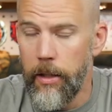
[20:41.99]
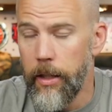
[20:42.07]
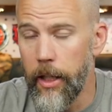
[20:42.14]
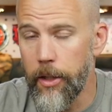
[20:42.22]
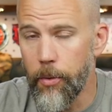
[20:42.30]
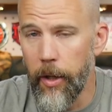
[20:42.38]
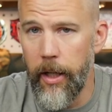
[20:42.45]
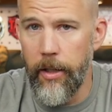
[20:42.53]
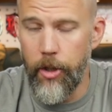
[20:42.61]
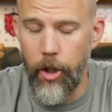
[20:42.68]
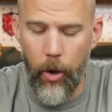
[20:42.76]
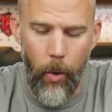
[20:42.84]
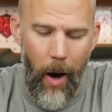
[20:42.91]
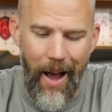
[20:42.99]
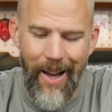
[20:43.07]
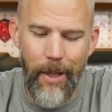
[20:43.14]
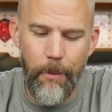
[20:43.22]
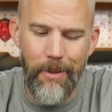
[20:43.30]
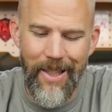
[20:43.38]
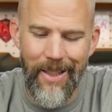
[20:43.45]
Next, we're getting to
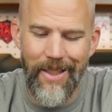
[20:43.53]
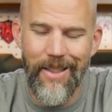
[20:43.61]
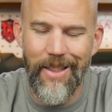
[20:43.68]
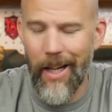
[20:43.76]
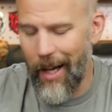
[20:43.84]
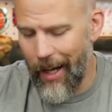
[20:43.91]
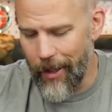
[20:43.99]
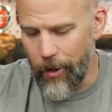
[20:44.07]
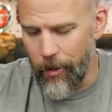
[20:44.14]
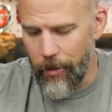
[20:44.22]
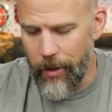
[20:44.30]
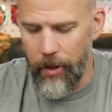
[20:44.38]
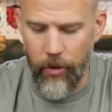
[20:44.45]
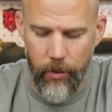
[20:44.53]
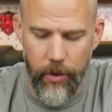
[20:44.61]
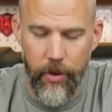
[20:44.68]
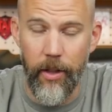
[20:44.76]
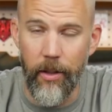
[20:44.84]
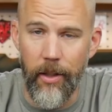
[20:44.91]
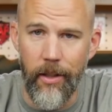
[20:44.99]
I'm Getting Tired,
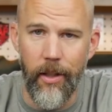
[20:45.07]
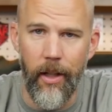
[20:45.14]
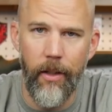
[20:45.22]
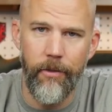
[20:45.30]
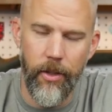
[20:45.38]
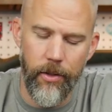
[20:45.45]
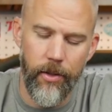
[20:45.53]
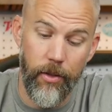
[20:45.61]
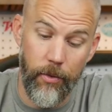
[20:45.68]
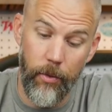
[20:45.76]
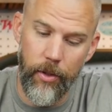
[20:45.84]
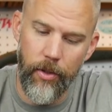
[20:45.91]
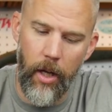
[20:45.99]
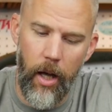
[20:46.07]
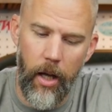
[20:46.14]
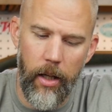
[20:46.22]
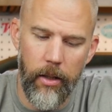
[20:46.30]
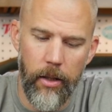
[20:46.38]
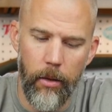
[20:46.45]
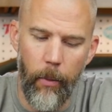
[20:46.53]
interestingly enough, because this was uh,
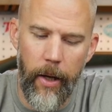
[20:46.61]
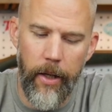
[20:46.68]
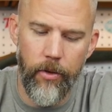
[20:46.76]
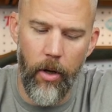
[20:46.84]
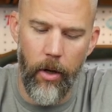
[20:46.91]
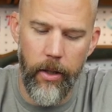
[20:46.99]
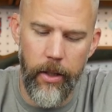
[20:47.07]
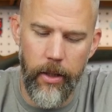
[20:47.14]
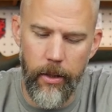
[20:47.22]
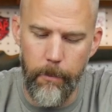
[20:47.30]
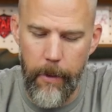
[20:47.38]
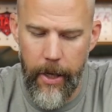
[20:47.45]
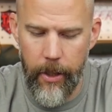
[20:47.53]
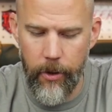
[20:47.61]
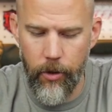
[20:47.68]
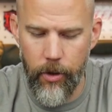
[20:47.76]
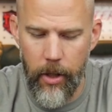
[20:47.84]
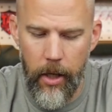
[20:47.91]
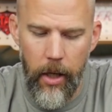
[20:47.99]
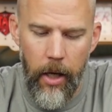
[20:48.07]
a little ways on in the
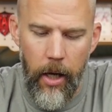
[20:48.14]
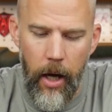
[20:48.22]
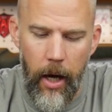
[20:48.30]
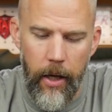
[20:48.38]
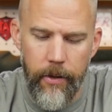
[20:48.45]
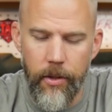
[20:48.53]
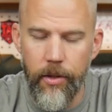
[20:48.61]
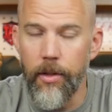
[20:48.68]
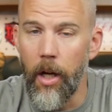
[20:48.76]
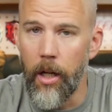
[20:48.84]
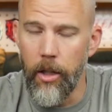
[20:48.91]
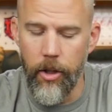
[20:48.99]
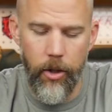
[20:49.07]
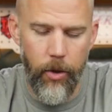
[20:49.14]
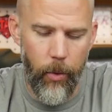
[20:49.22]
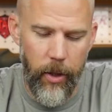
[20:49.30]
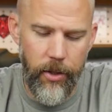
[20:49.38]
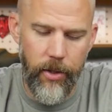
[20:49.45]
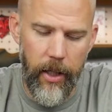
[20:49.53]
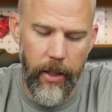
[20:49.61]
match. Uh, this is a one hundred
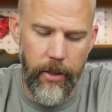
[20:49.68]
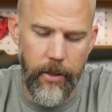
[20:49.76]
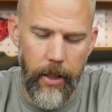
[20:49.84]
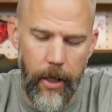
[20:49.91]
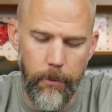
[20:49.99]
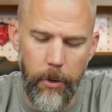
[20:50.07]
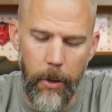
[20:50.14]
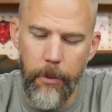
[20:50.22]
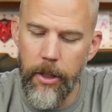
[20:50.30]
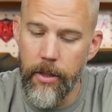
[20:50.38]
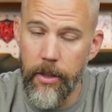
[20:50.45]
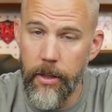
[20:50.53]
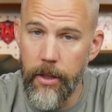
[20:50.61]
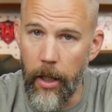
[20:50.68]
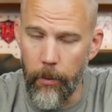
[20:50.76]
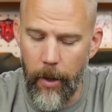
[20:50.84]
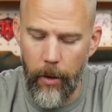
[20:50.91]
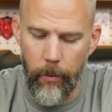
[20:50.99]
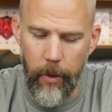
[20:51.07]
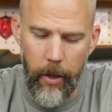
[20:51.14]
twenty second time limit, ten
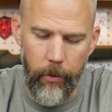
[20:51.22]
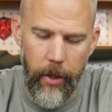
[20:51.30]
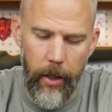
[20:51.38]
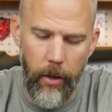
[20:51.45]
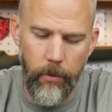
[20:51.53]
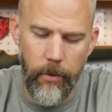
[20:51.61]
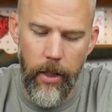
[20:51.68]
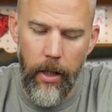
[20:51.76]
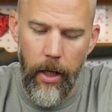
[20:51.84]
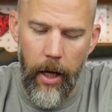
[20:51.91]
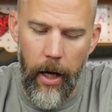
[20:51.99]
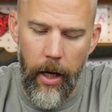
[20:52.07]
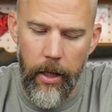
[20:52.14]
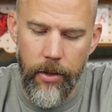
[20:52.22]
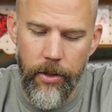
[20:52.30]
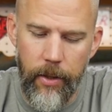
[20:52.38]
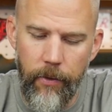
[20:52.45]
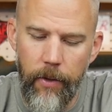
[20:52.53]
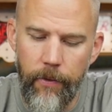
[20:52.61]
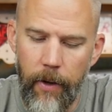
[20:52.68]
round round count. Uh,
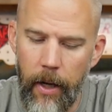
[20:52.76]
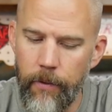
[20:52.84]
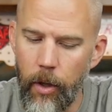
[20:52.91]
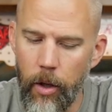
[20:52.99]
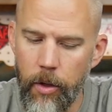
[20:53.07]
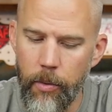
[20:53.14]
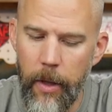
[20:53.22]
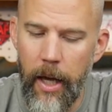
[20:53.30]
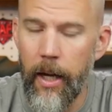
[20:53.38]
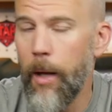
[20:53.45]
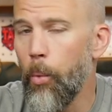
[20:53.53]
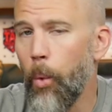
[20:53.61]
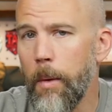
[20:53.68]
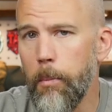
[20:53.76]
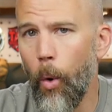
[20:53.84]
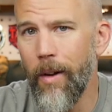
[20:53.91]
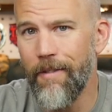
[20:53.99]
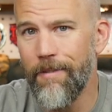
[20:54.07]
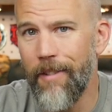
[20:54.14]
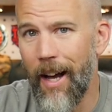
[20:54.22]
seventy-five yards, we had a one
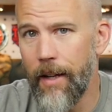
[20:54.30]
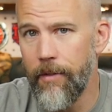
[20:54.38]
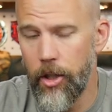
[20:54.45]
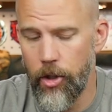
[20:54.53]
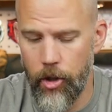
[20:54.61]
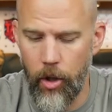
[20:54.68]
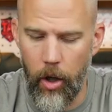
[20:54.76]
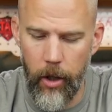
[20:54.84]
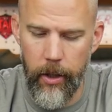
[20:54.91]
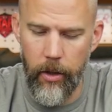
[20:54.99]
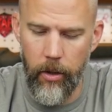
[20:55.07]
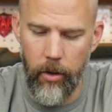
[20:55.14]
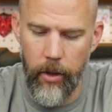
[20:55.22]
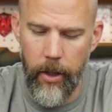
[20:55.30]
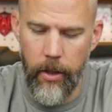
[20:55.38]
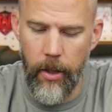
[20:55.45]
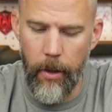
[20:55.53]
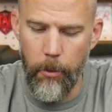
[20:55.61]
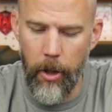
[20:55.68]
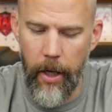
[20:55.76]
point five inch target on a
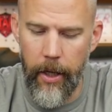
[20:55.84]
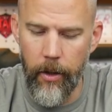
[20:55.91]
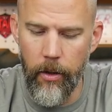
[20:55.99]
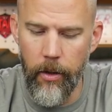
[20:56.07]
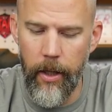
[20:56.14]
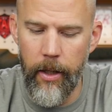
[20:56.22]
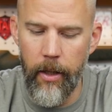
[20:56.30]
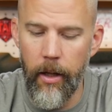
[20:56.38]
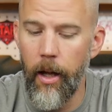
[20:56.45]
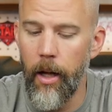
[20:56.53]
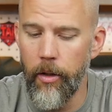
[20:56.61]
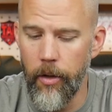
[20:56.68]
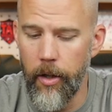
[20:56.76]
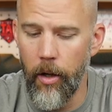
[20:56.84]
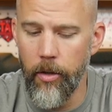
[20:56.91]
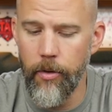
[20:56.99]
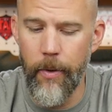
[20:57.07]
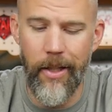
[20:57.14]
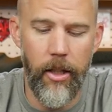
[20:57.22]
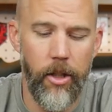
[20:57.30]
double hanger, and at one hundred yards,
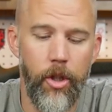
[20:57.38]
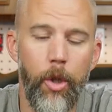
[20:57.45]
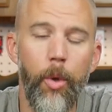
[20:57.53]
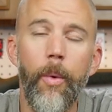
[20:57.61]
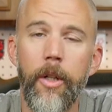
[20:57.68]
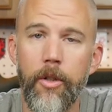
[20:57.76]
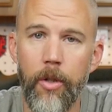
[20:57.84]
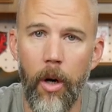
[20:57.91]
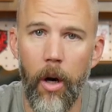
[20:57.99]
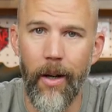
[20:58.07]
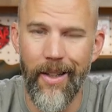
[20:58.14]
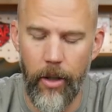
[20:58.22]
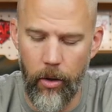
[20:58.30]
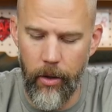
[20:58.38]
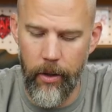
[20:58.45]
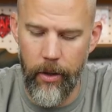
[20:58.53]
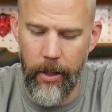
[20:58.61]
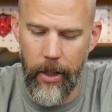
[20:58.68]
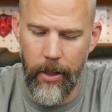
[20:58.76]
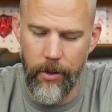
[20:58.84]
we had a two inch target
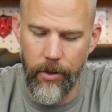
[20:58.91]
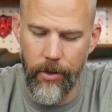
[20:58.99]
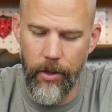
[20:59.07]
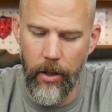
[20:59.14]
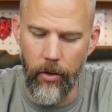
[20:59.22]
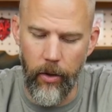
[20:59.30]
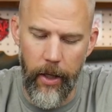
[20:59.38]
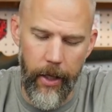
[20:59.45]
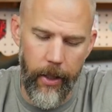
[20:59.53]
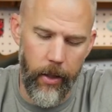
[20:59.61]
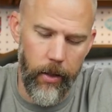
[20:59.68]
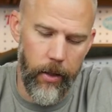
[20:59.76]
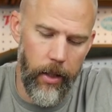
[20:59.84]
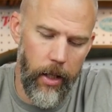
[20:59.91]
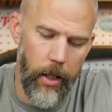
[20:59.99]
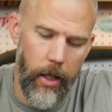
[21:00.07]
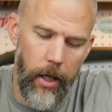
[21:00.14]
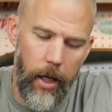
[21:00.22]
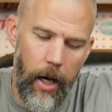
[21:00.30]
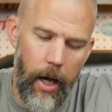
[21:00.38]
on a single hanger.
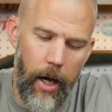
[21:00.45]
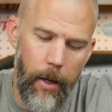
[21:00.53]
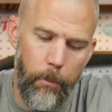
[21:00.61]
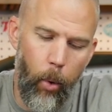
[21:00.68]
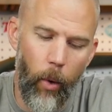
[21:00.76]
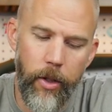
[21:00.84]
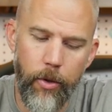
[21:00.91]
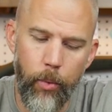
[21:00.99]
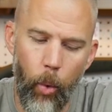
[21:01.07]
Uh, points